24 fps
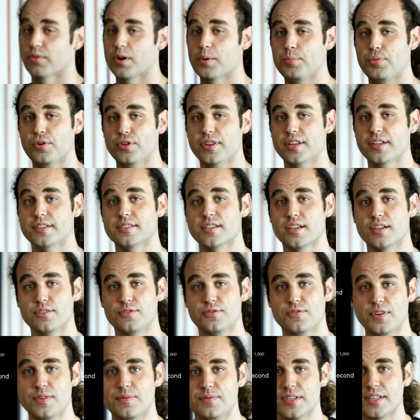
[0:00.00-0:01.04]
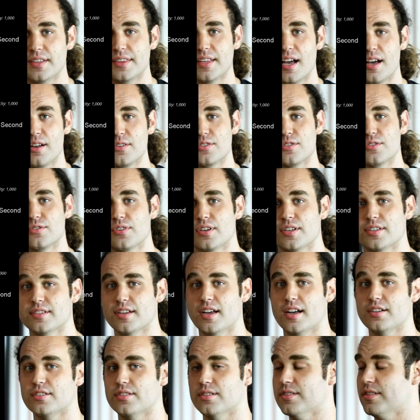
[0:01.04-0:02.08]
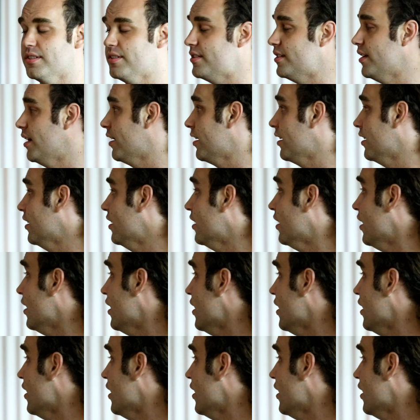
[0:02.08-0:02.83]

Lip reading: Ripple that does 50,000 transactions a second,